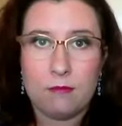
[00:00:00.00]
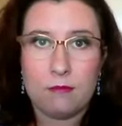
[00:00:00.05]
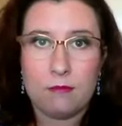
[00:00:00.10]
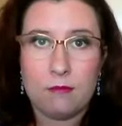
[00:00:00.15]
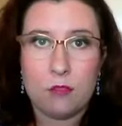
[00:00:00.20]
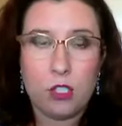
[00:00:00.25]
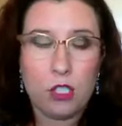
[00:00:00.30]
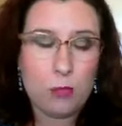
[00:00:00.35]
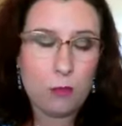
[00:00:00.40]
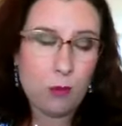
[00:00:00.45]

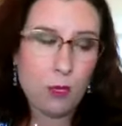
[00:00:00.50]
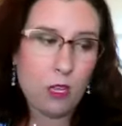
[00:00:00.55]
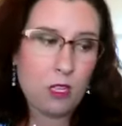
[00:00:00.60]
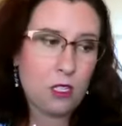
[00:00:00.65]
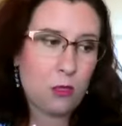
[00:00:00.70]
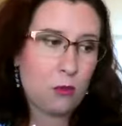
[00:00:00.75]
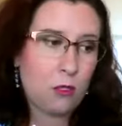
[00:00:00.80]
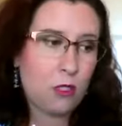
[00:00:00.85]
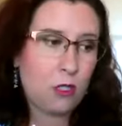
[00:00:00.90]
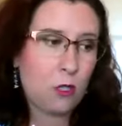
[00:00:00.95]
just because
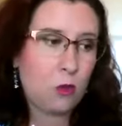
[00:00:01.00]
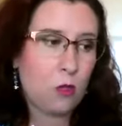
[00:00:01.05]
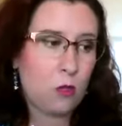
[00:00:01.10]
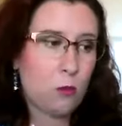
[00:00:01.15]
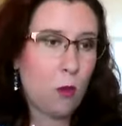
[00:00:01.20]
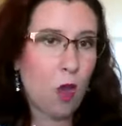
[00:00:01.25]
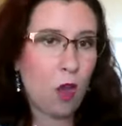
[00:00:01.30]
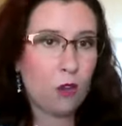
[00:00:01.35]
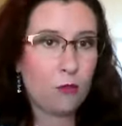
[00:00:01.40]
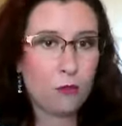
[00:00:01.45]
it was too
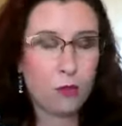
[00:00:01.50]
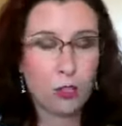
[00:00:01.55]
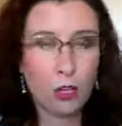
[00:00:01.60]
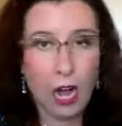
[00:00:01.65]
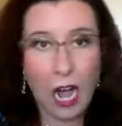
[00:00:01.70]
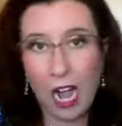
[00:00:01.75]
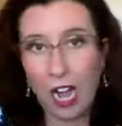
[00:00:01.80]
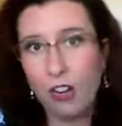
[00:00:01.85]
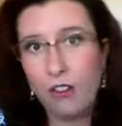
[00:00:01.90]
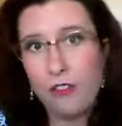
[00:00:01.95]
small for
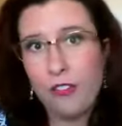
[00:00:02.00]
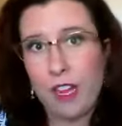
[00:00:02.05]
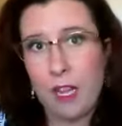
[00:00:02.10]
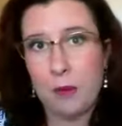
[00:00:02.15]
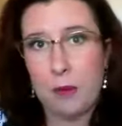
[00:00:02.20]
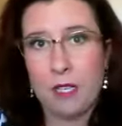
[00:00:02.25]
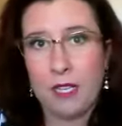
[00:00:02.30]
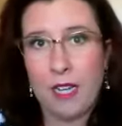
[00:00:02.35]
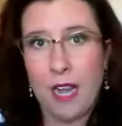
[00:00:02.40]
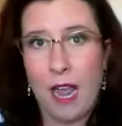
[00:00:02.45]
our
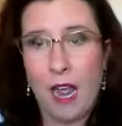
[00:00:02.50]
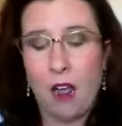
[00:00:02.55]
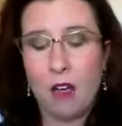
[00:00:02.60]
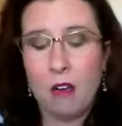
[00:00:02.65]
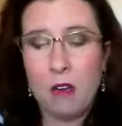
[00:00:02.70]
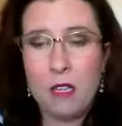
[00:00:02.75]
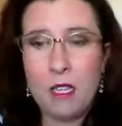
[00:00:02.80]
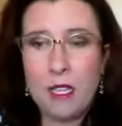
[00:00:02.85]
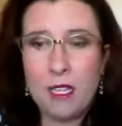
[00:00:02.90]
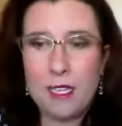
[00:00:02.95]
family
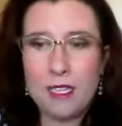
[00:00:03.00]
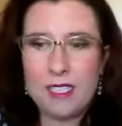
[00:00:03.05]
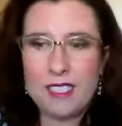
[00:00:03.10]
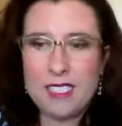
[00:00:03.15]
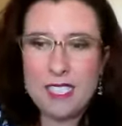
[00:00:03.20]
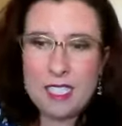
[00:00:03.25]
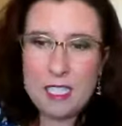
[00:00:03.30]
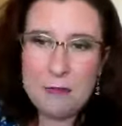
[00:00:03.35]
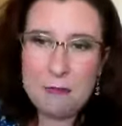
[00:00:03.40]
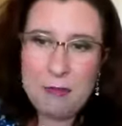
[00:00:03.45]
now
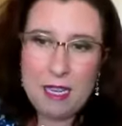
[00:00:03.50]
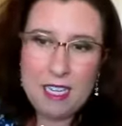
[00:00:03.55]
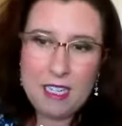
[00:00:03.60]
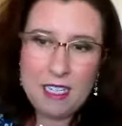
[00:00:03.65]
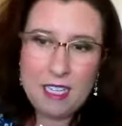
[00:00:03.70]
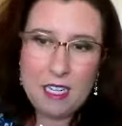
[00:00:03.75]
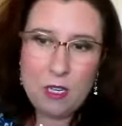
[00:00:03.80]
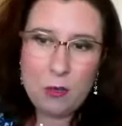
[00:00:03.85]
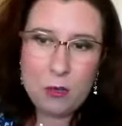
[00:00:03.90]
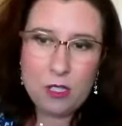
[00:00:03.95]
didn't mean
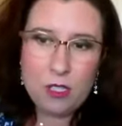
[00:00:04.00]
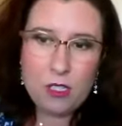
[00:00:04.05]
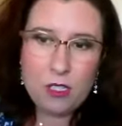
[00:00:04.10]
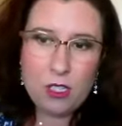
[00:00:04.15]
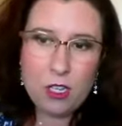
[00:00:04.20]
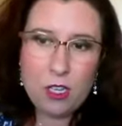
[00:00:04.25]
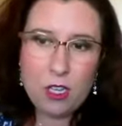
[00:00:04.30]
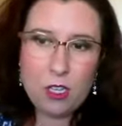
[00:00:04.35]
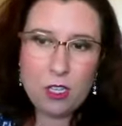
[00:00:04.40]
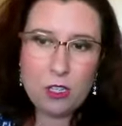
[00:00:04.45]
that it was
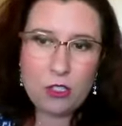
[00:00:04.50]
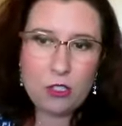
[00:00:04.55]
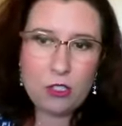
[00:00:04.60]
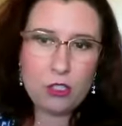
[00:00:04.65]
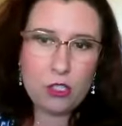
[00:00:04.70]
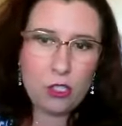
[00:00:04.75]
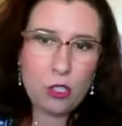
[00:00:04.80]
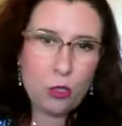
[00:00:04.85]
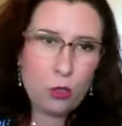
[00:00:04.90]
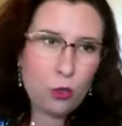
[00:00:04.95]

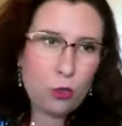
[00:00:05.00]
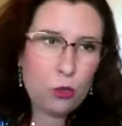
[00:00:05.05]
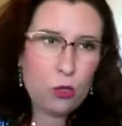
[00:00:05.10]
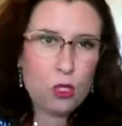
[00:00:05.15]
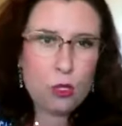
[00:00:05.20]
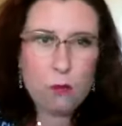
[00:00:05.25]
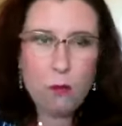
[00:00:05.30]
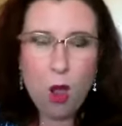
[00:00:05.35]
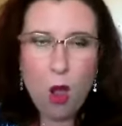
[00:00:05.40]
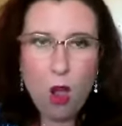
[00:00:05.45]
too
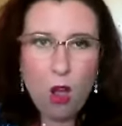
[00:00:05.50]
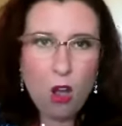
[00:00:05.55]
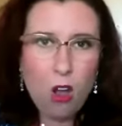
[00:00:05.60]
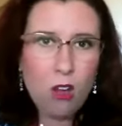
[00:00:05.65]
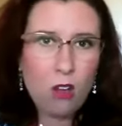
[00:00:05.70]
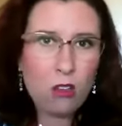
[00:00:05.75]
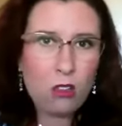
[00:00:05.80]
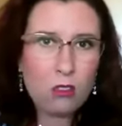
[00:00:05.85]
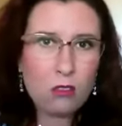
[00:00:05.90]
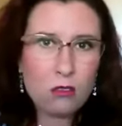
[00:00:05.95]

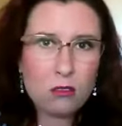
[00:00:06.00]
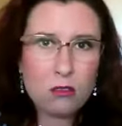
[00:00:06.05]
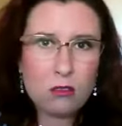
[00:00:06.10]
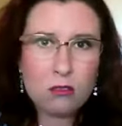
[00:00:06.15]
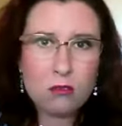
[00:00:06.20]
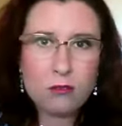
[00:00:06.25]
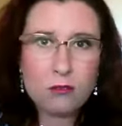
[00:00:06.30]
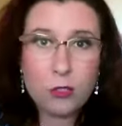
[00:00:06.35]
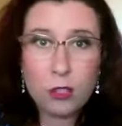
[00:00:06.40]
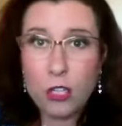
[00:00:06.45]
small
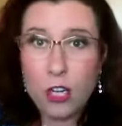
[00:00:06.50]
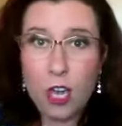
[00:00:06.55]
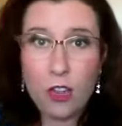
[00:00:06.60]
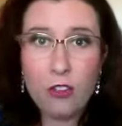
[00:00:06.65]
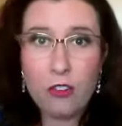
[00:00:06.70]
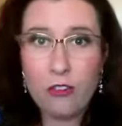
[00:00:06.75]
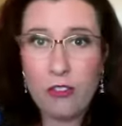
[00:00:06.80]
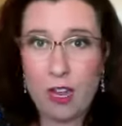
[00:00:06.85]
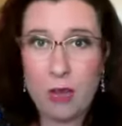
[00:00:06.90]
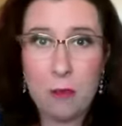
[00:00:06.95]
for
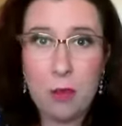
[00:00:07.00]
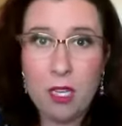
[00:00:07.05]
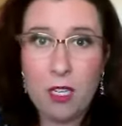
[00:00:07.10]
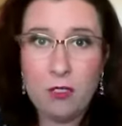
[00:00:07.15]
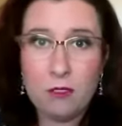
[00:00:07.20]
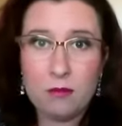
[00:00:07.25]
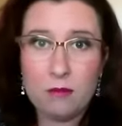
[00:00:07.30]
another family.